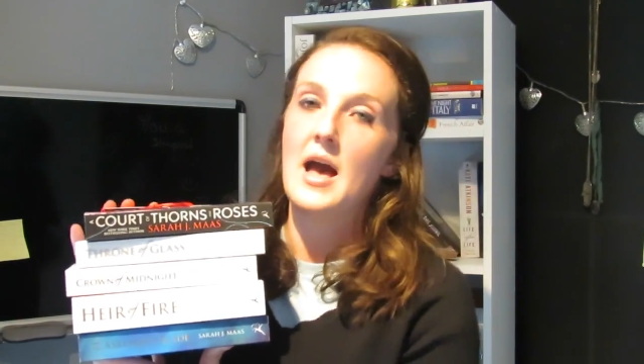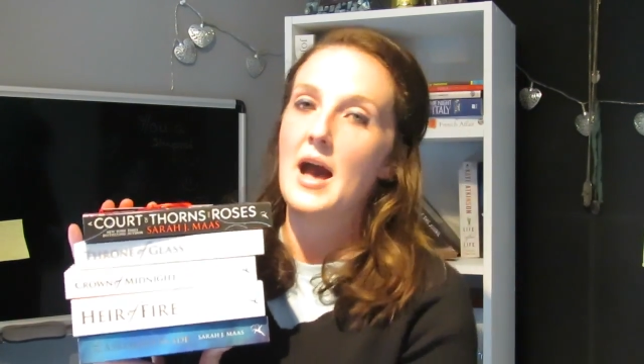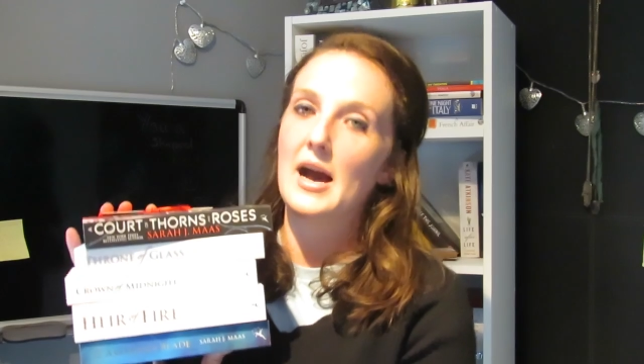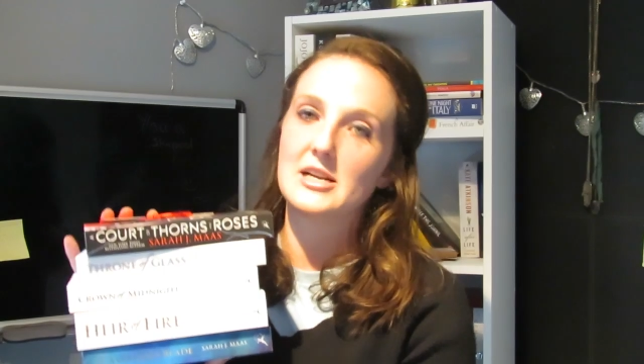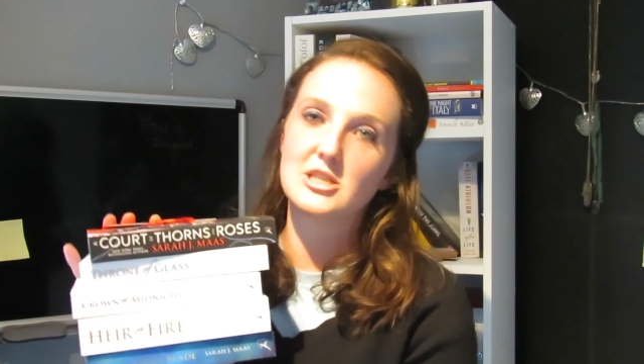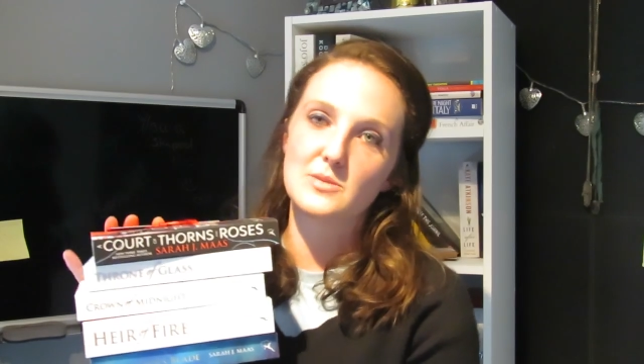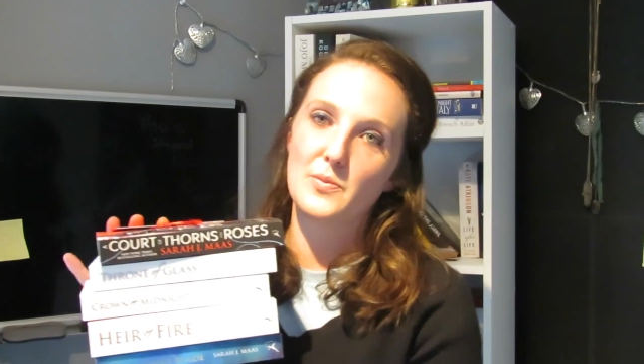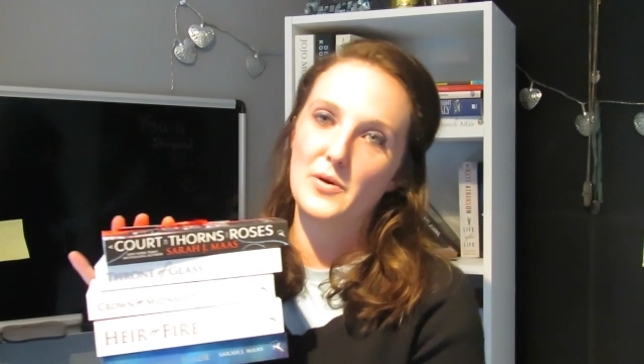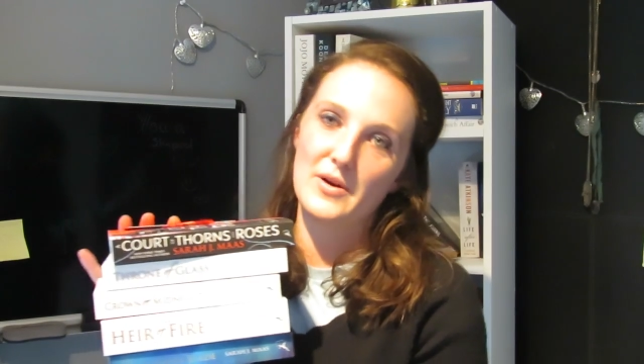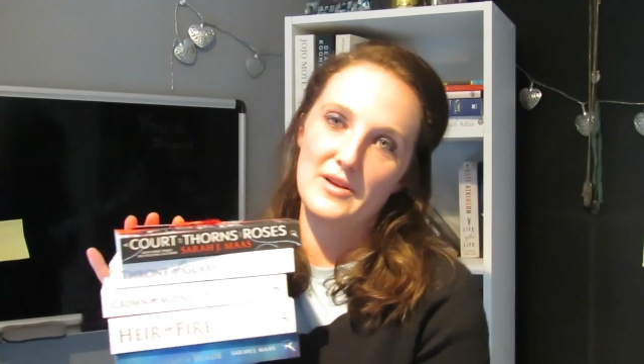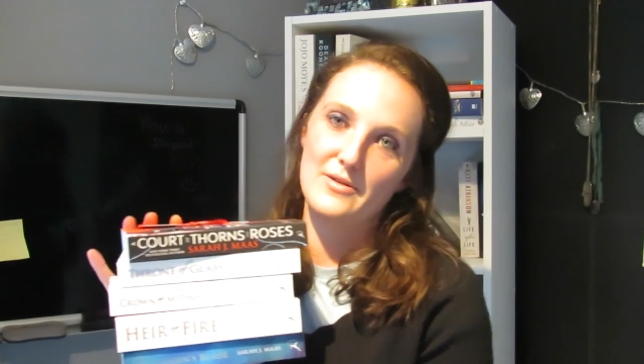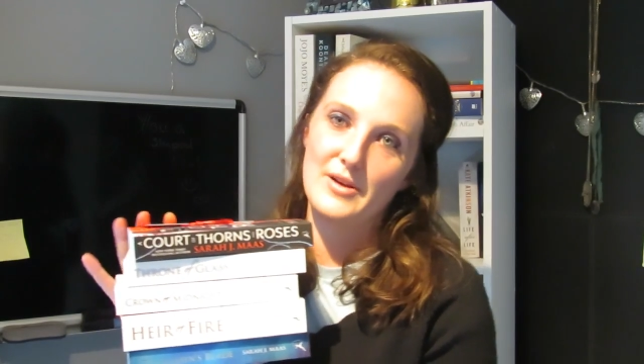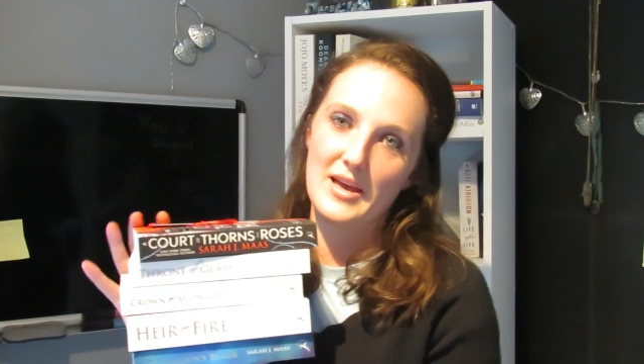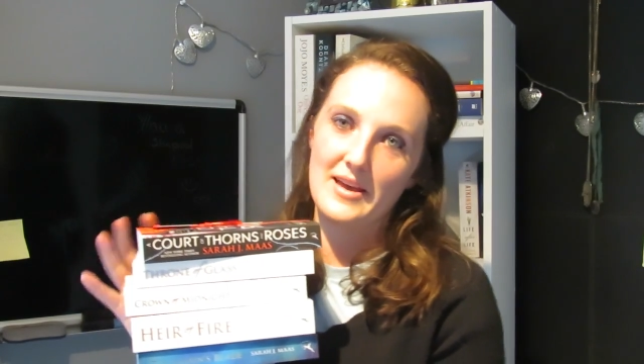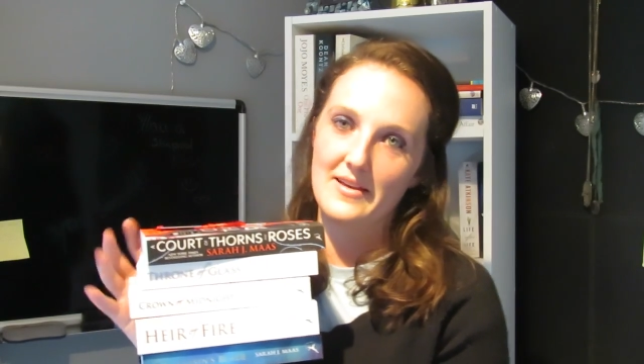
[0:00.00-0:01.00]
I just bought it,
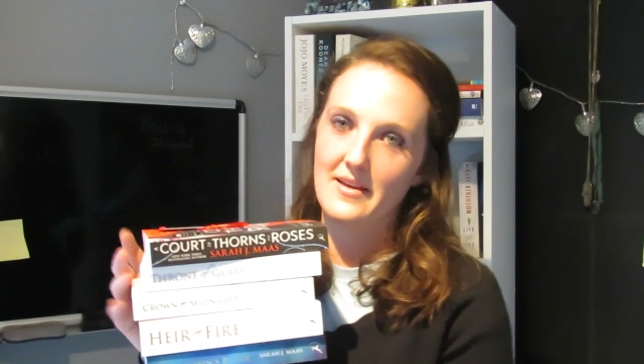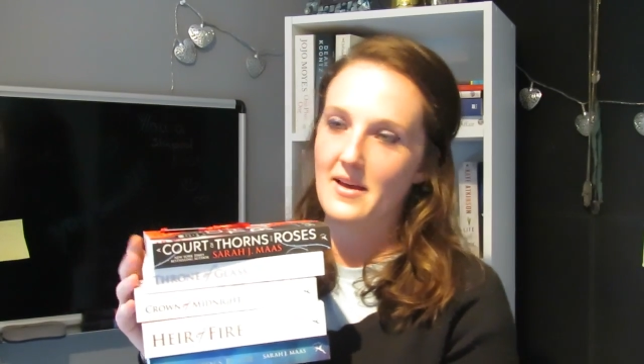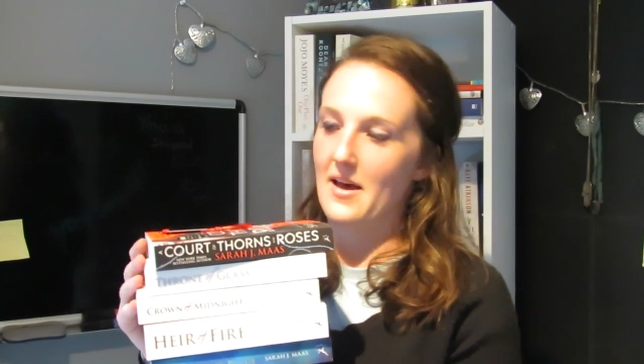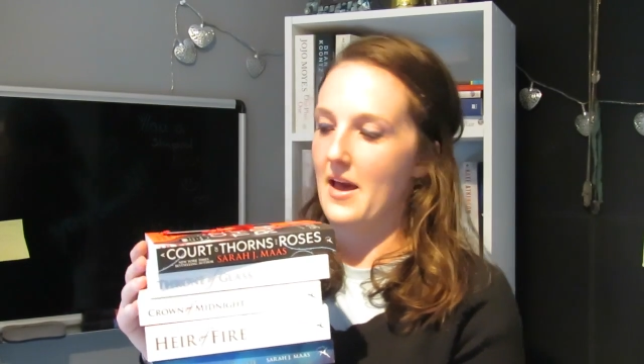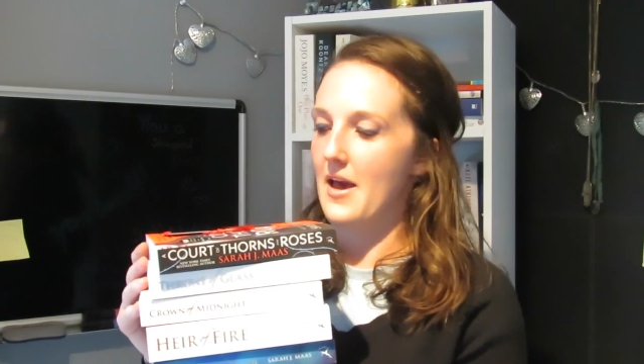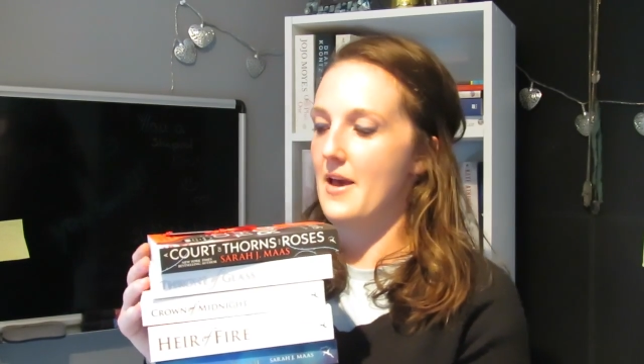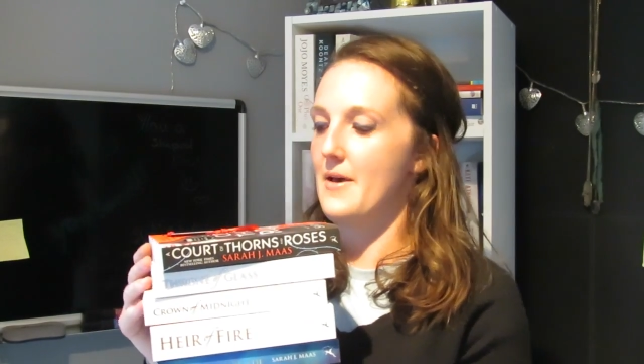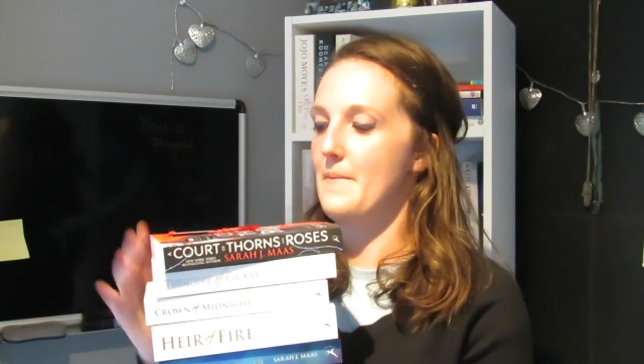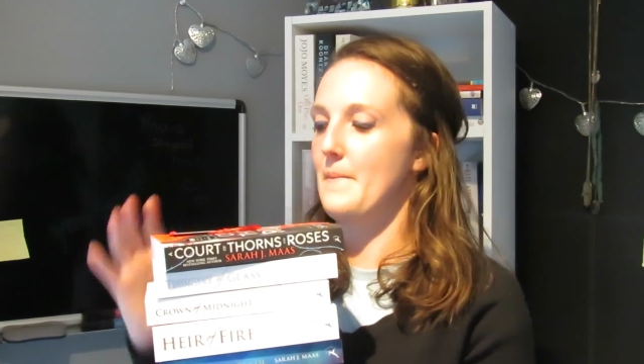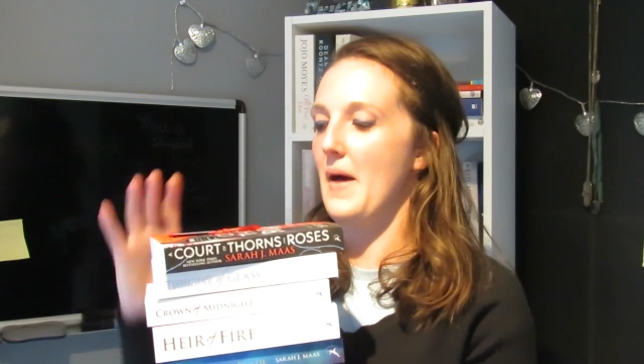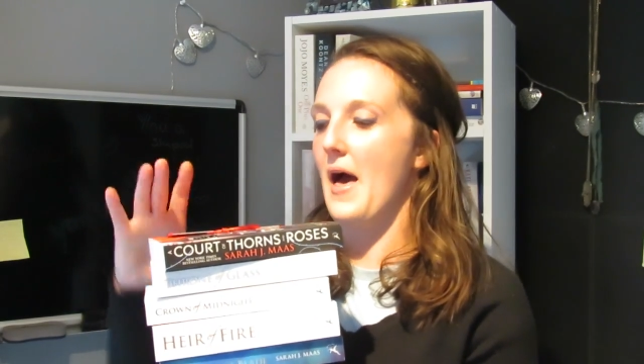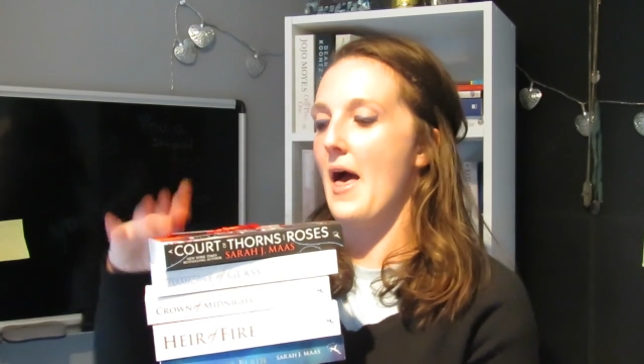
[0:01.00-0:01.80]
okay? And